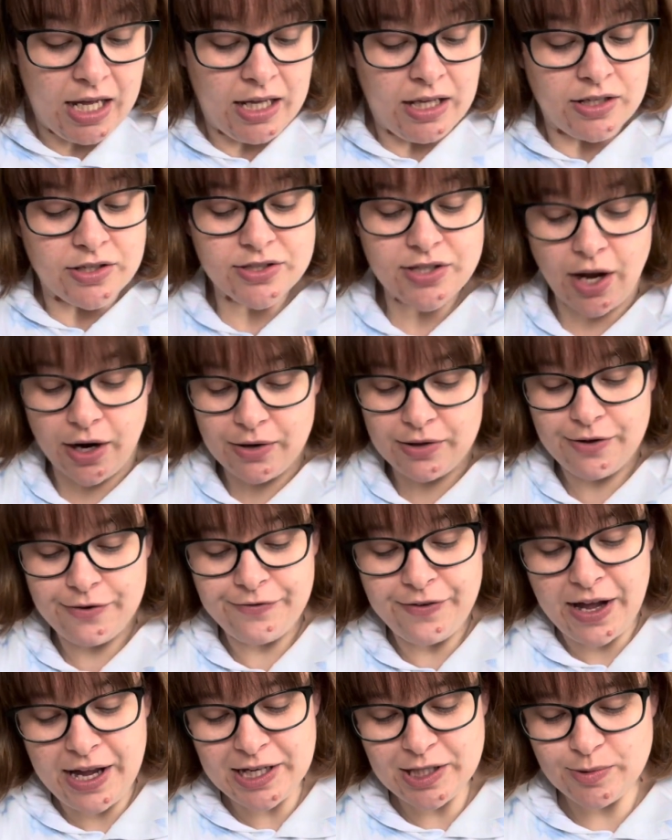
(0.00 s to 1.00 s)
So the
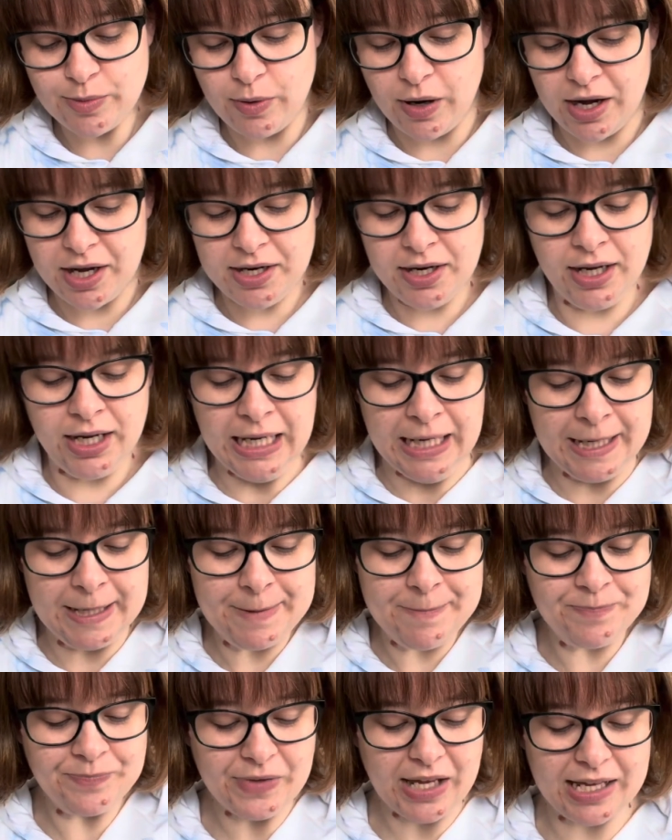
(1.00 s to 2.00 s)
first one
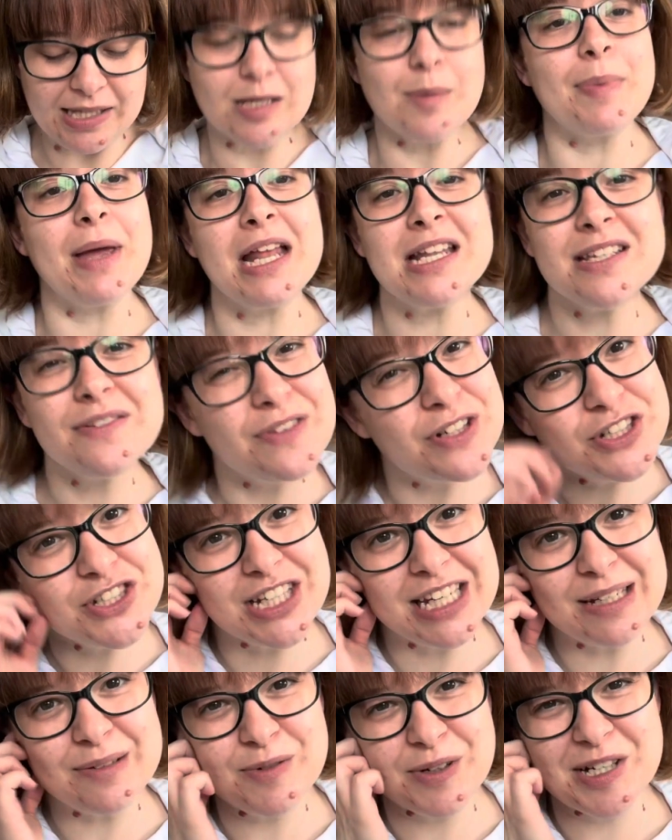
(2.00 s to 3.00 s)
is a bit of a
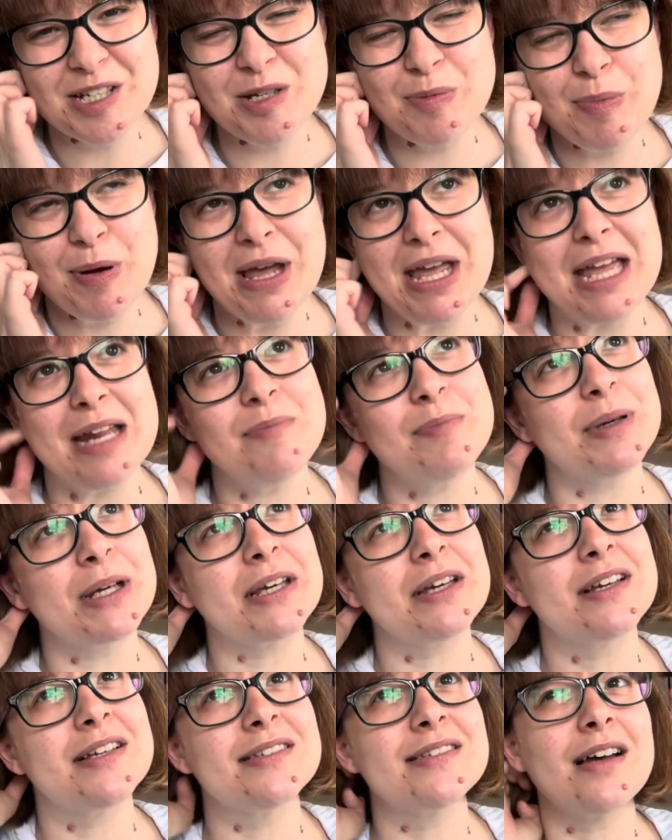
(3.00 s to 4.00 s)
cheat one to put in
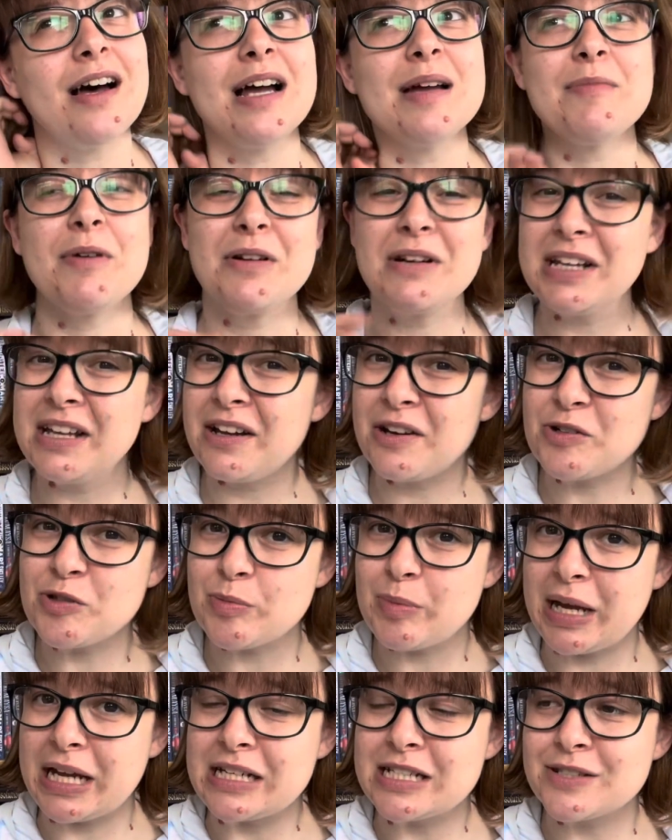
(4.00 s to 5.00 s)
because I'm only 100
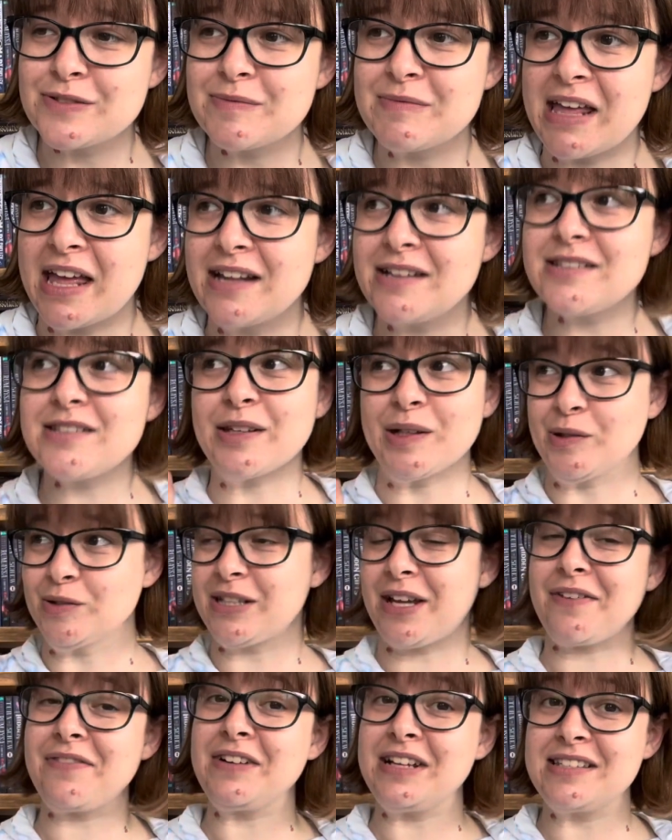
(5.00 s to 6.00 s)
pages from the end, so you'll
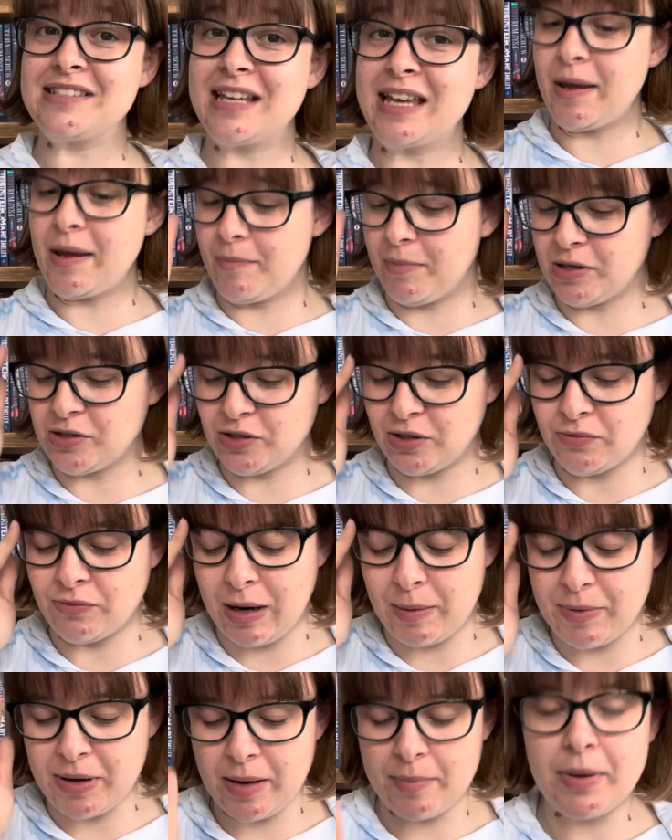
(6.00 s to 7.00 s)
definitely see my June
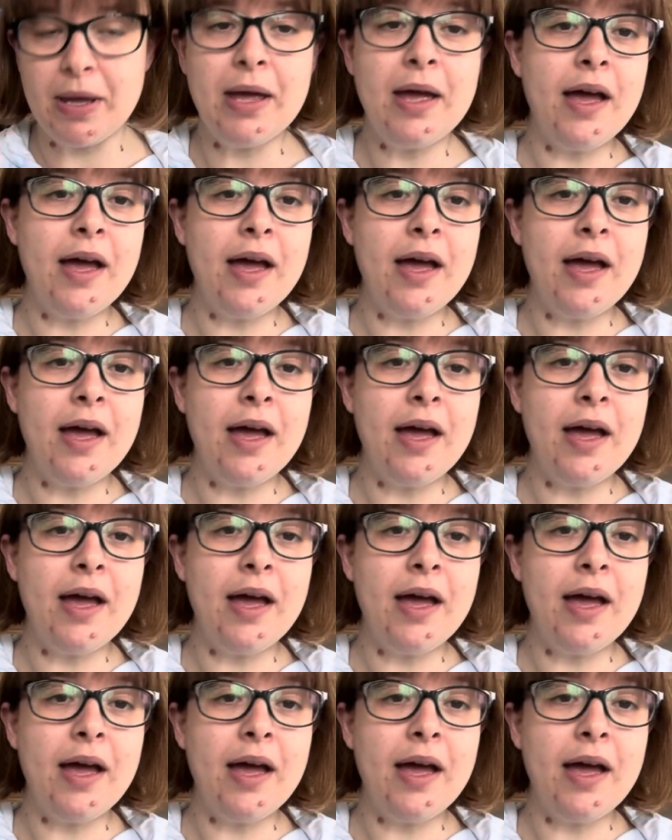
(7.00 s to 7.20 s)
wrap up.